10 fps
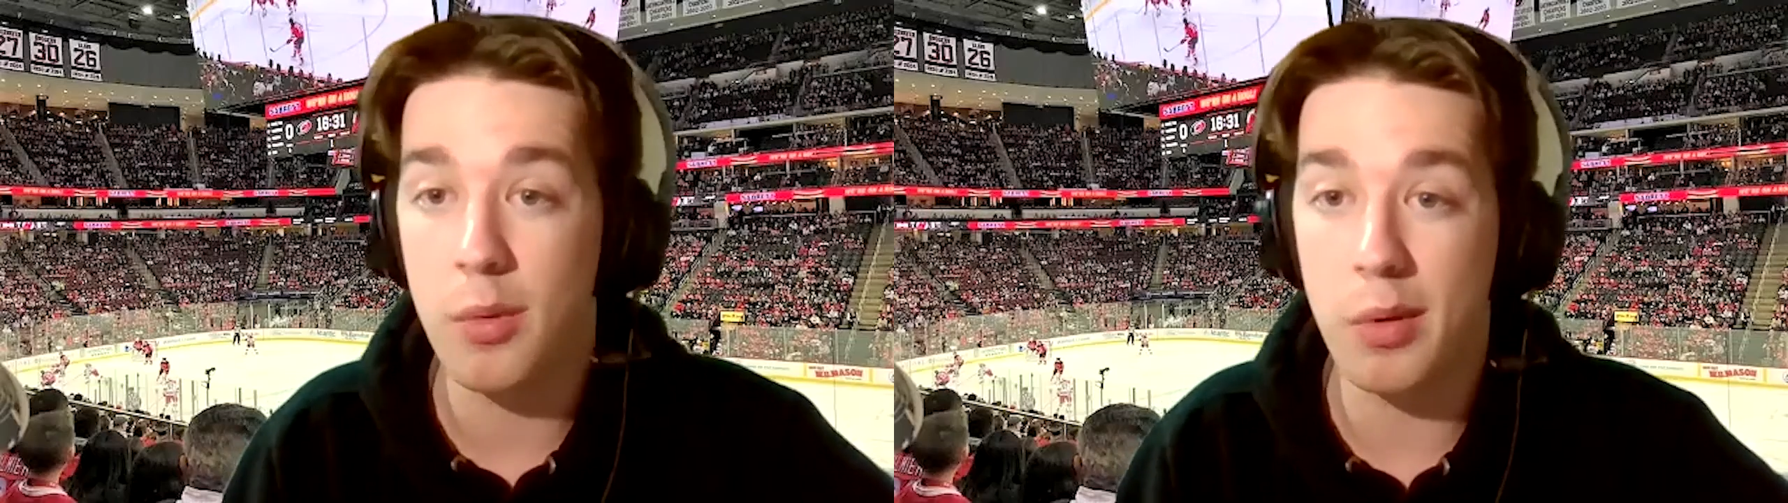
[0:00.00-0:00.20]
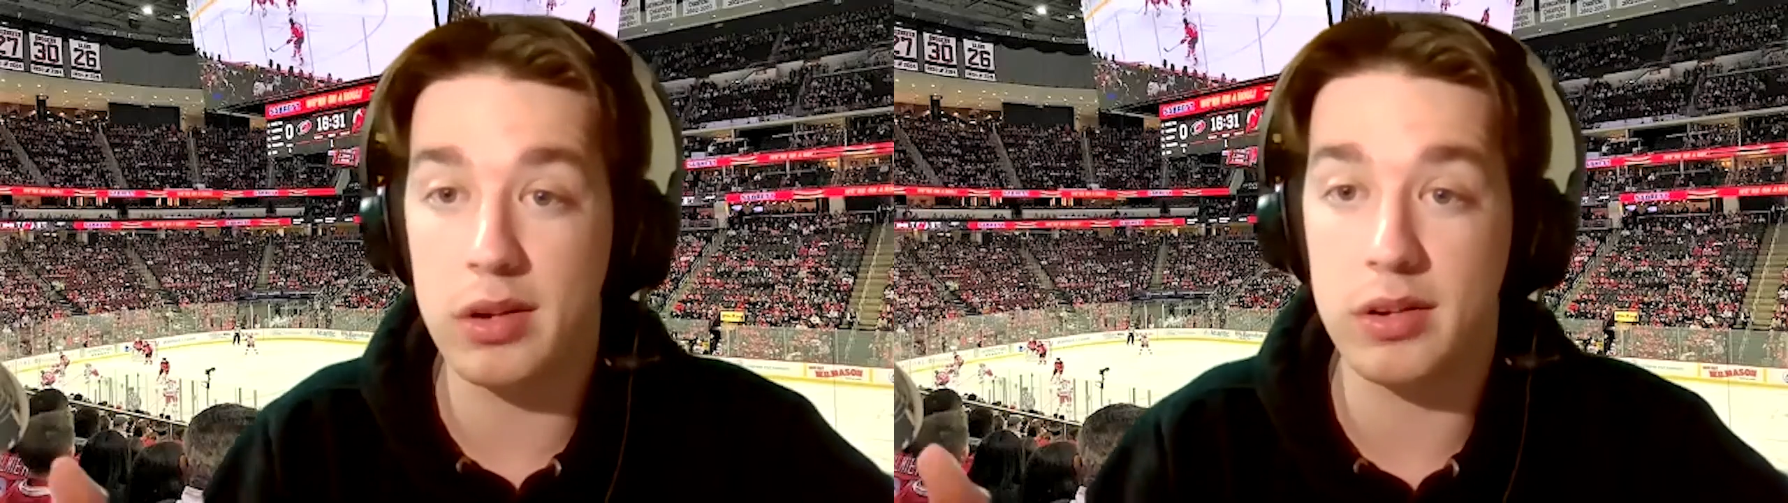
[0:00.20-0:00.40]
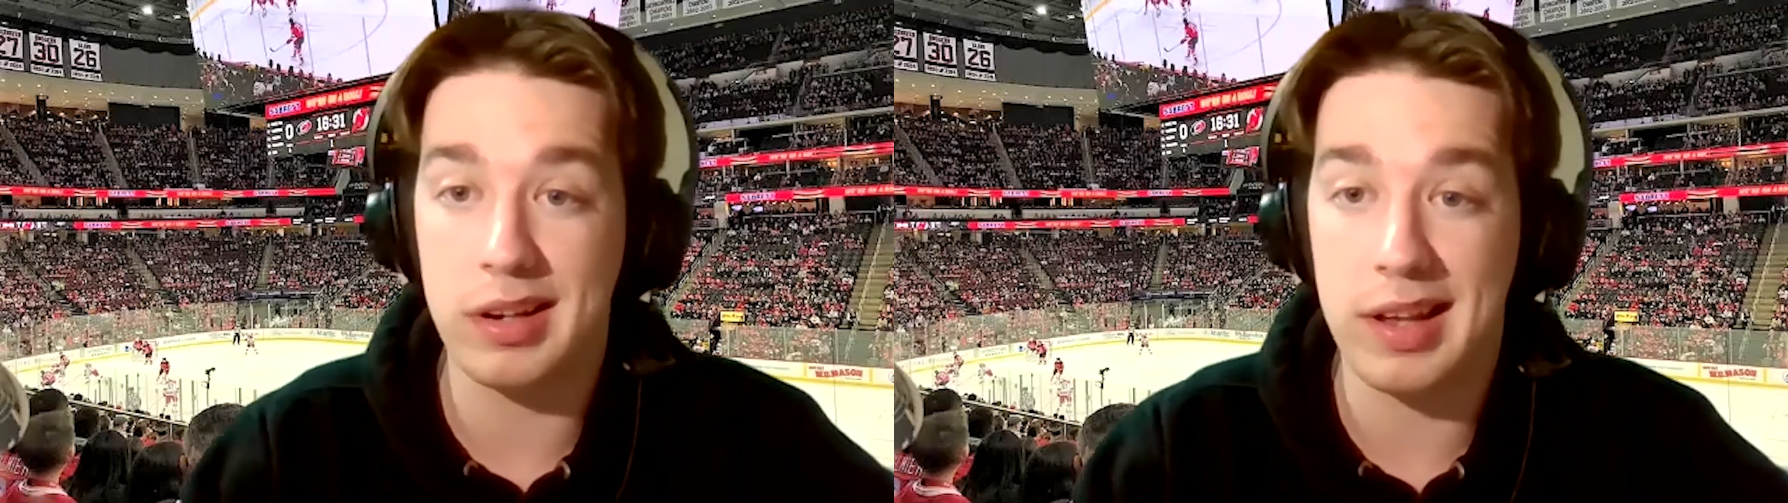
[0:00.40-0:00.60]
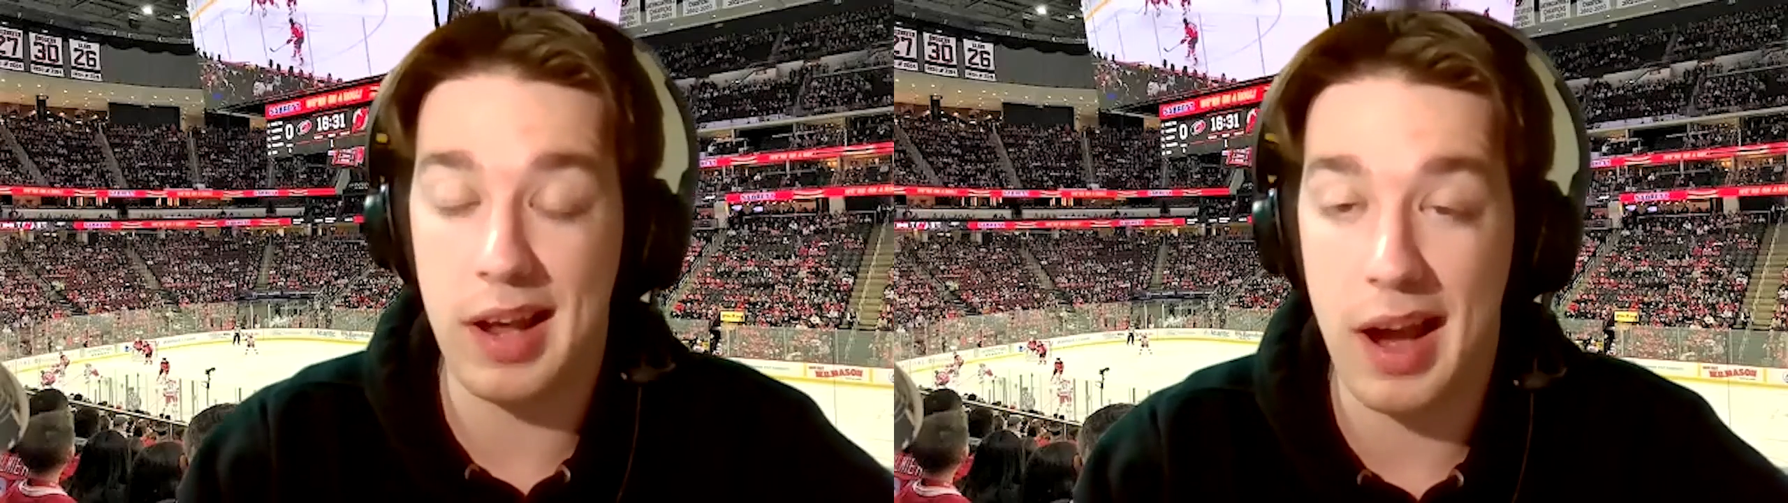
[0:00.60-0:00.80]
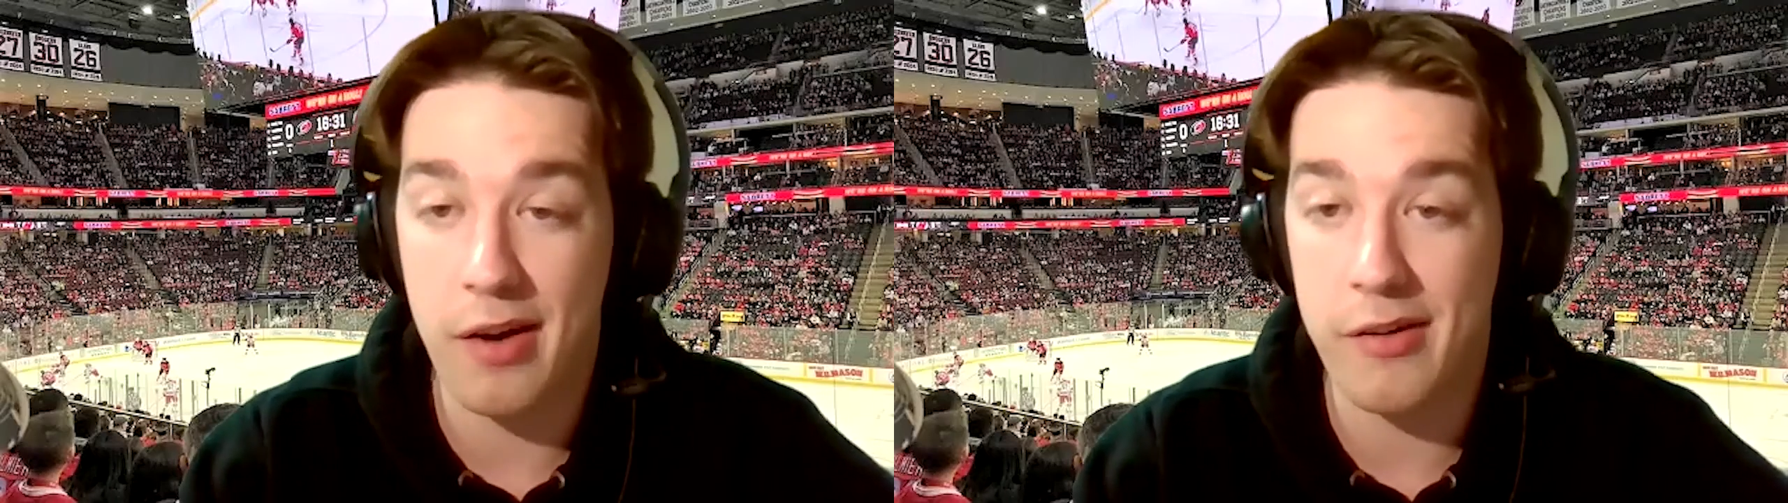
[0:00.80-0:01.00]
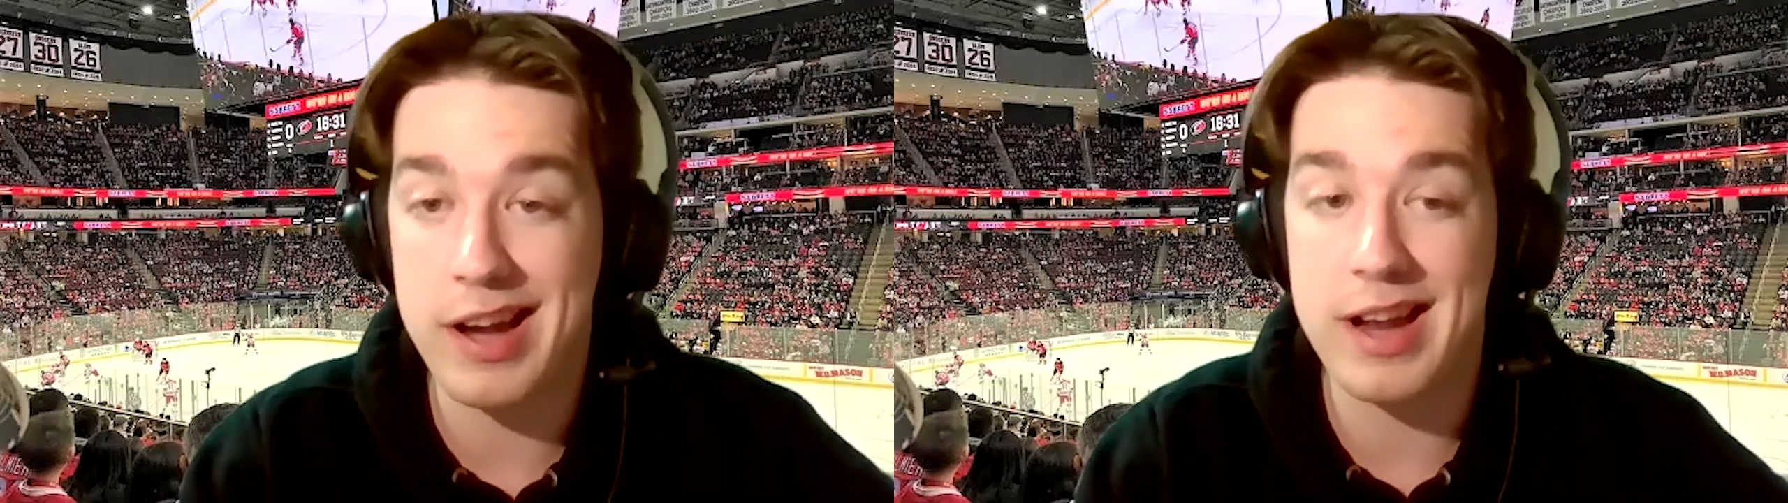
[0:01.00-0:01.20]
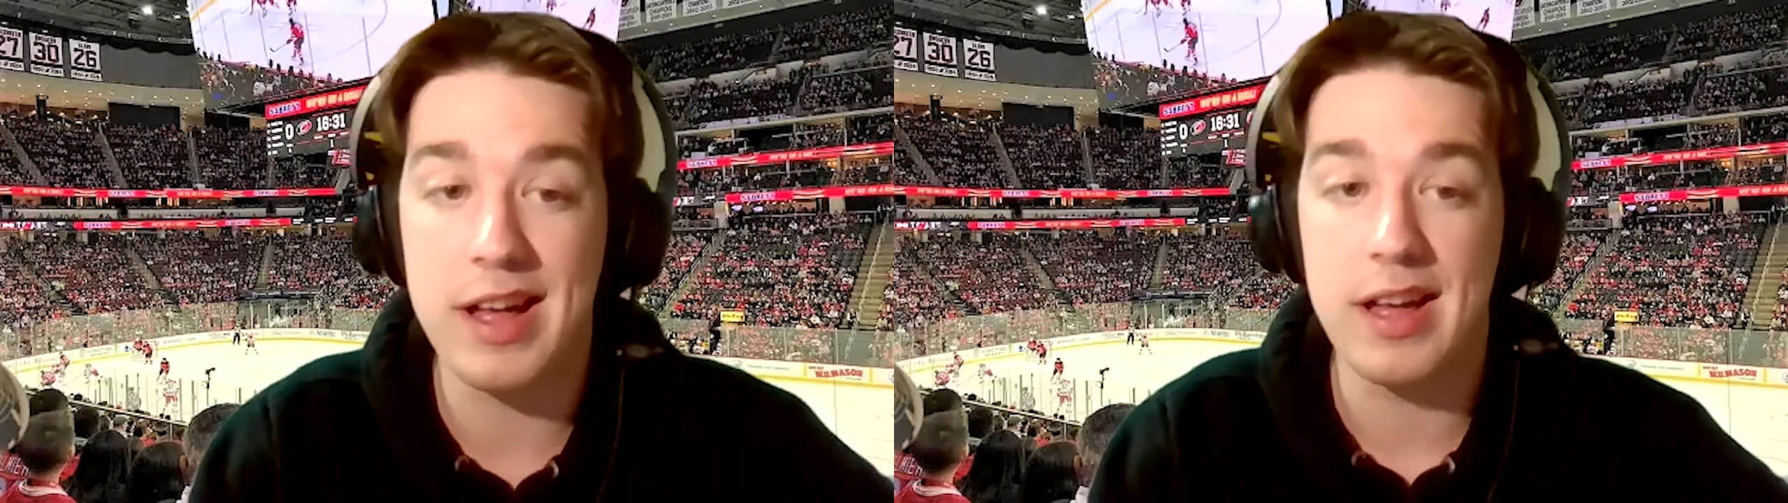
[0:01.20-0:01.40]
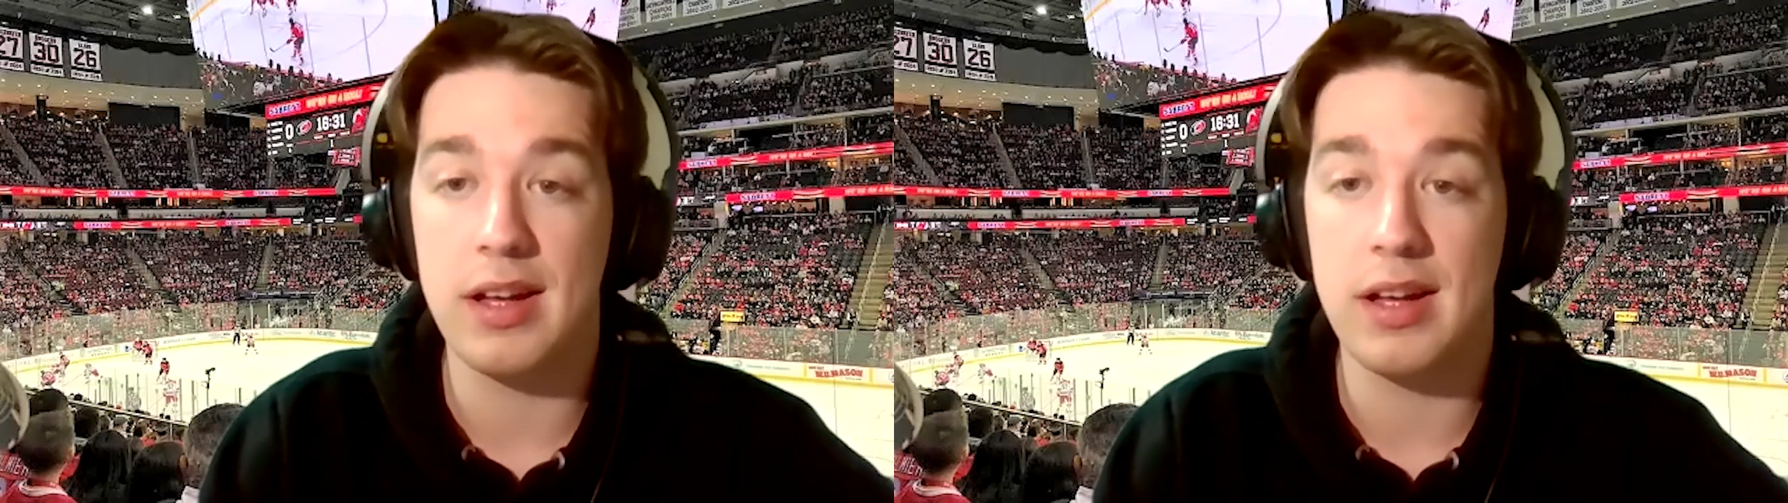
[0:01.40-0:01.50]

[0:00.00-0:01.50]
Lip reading: whether to carry,